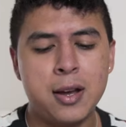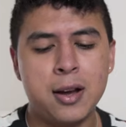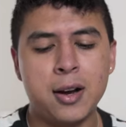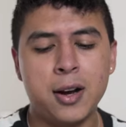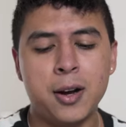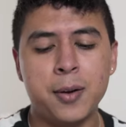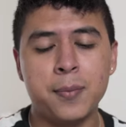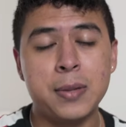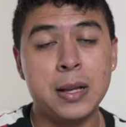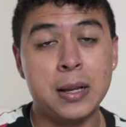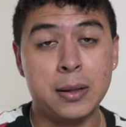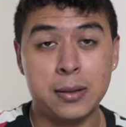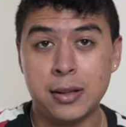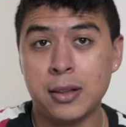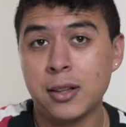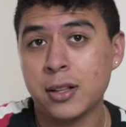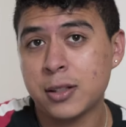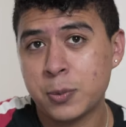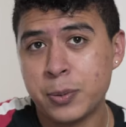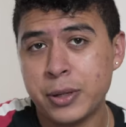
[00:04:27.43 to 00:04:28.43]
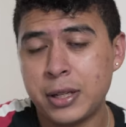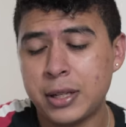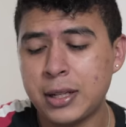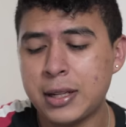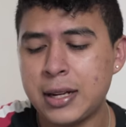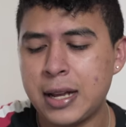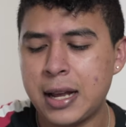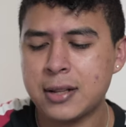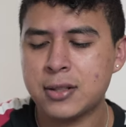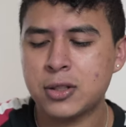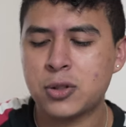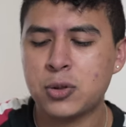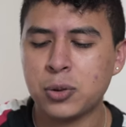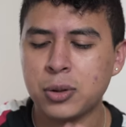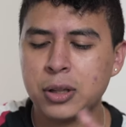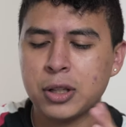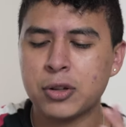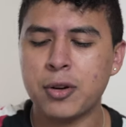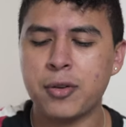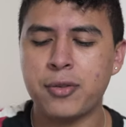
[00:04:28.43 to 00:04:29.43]
um, it, looks pretty good. It has a
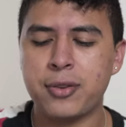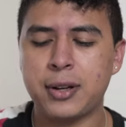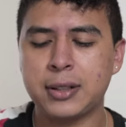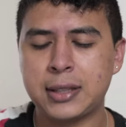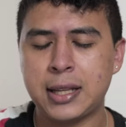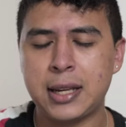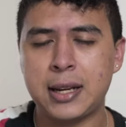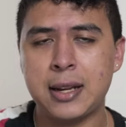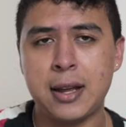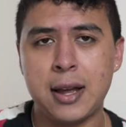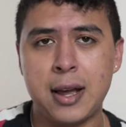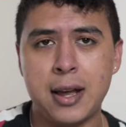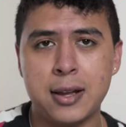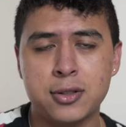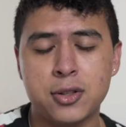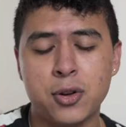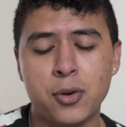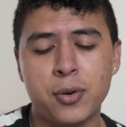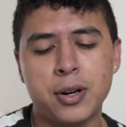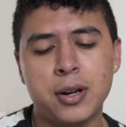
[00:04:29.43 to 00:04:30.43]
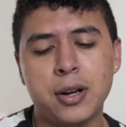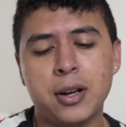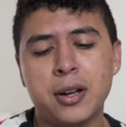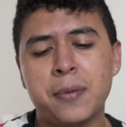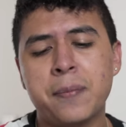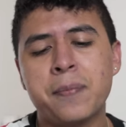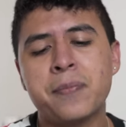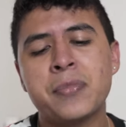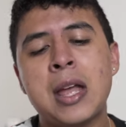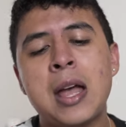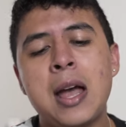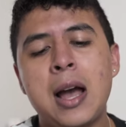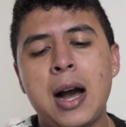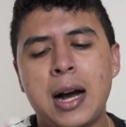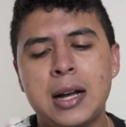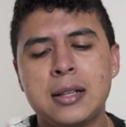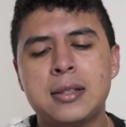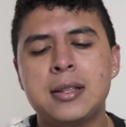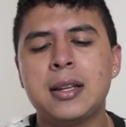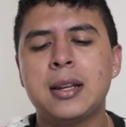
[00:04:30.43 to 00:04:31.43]
cool little effect that it has going on.
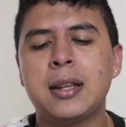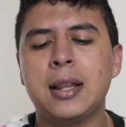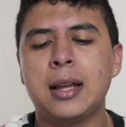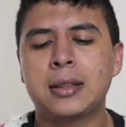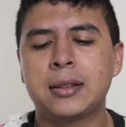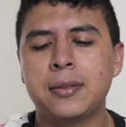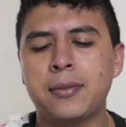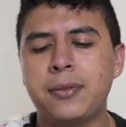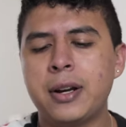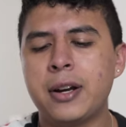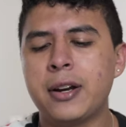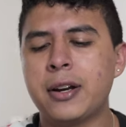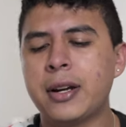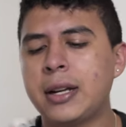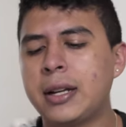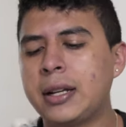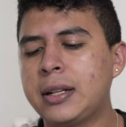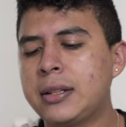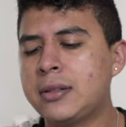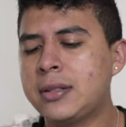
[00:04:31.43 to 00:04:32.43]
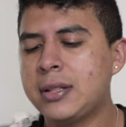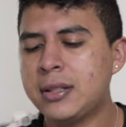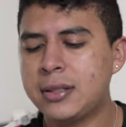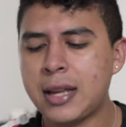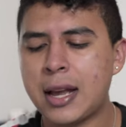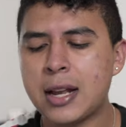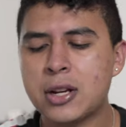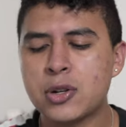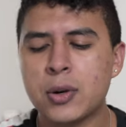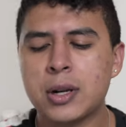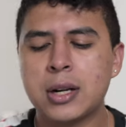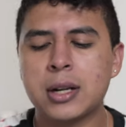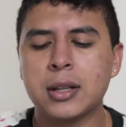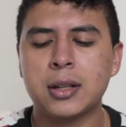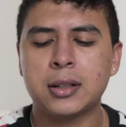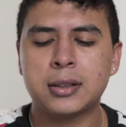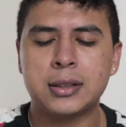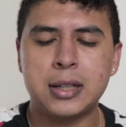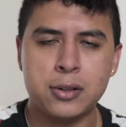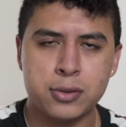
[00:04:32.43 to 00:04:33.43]
I did like the very desaturated
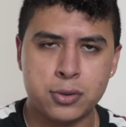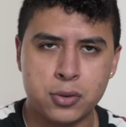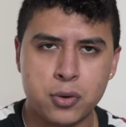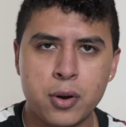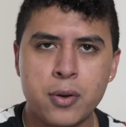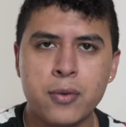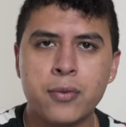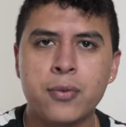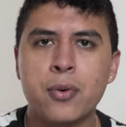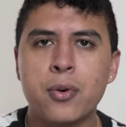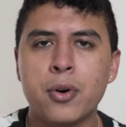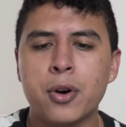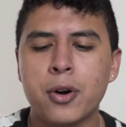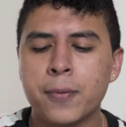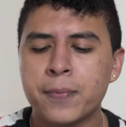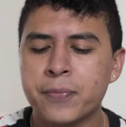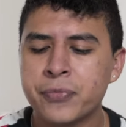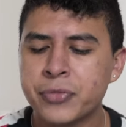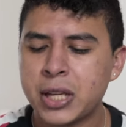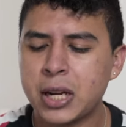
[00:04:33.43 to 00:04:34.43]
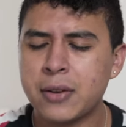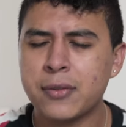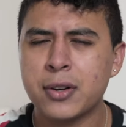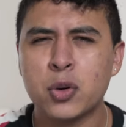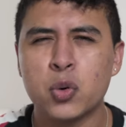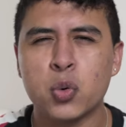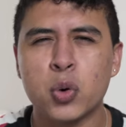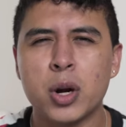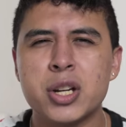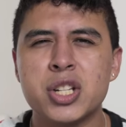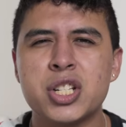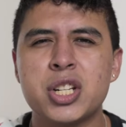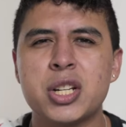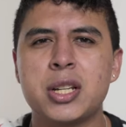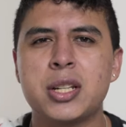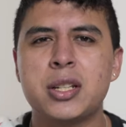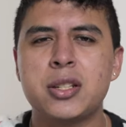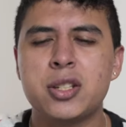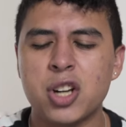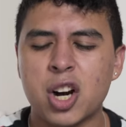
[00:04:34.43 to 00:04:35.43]
look that I was going for. Kind of a
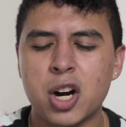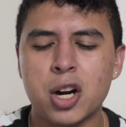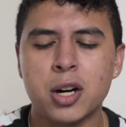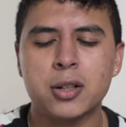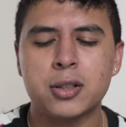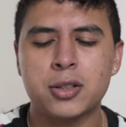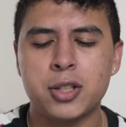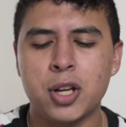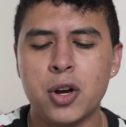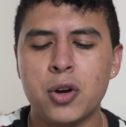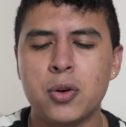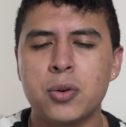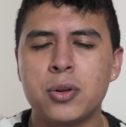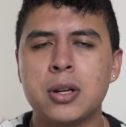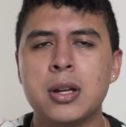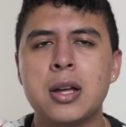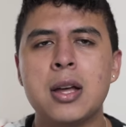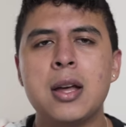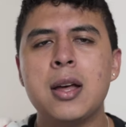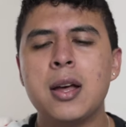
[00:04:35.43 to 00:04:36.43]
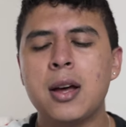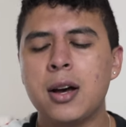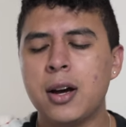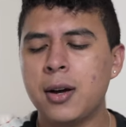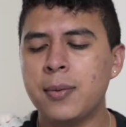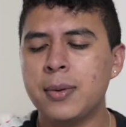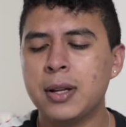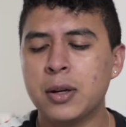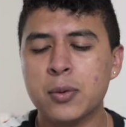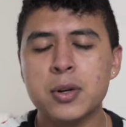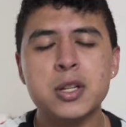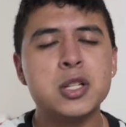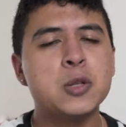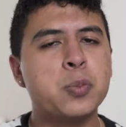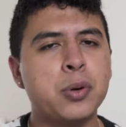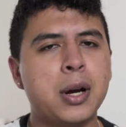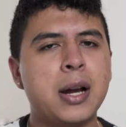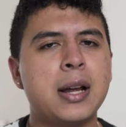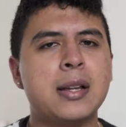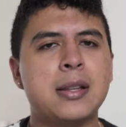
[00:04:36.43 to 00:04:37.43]
grungy, dark tone. Um, it was
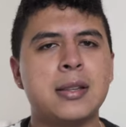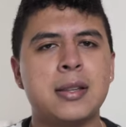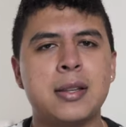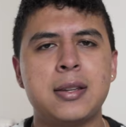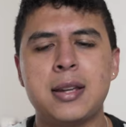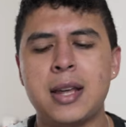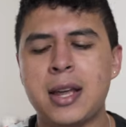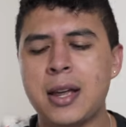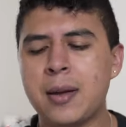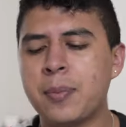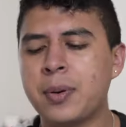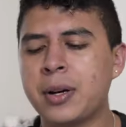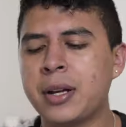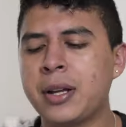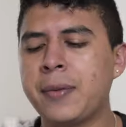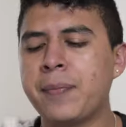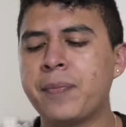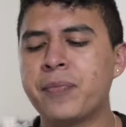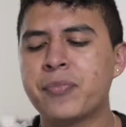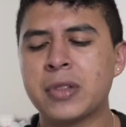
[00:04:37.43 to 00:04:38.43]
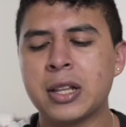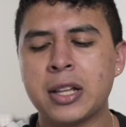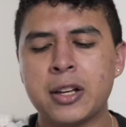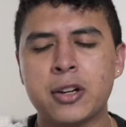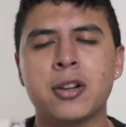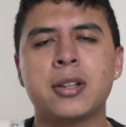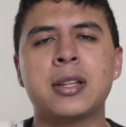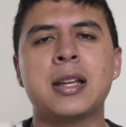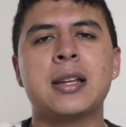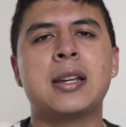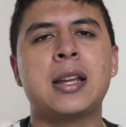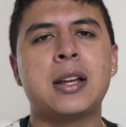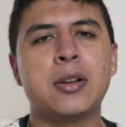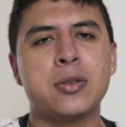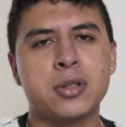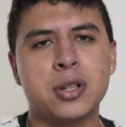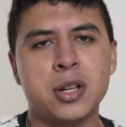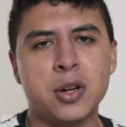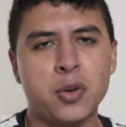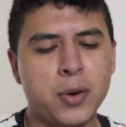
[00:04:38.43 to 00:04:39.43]
bright in the day, but later on that day it
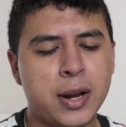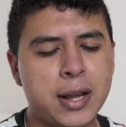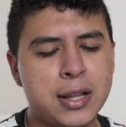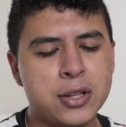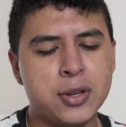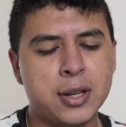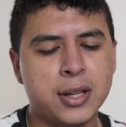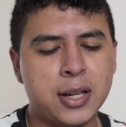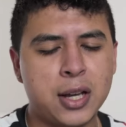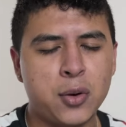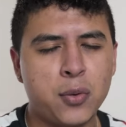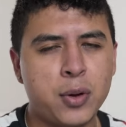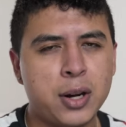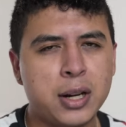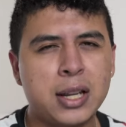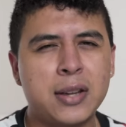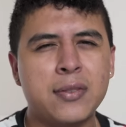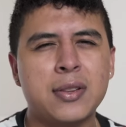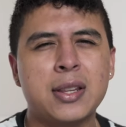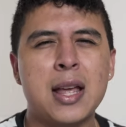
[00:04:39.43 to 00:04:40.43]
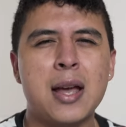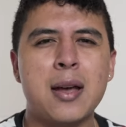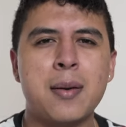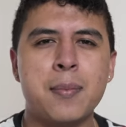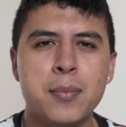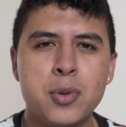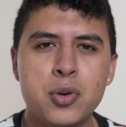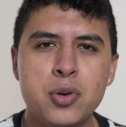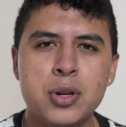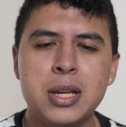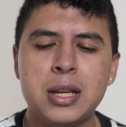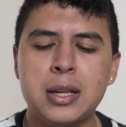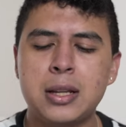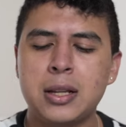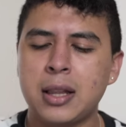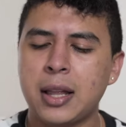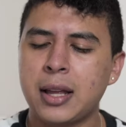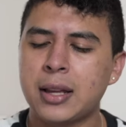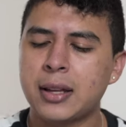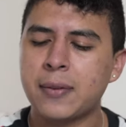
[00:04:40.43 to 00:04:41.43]
was going to rain, so I kind of wanted to give it that
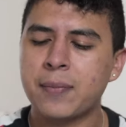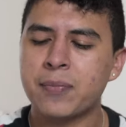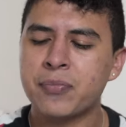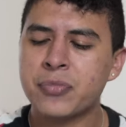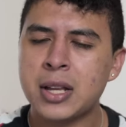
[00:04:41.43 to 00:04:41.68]
moody, like,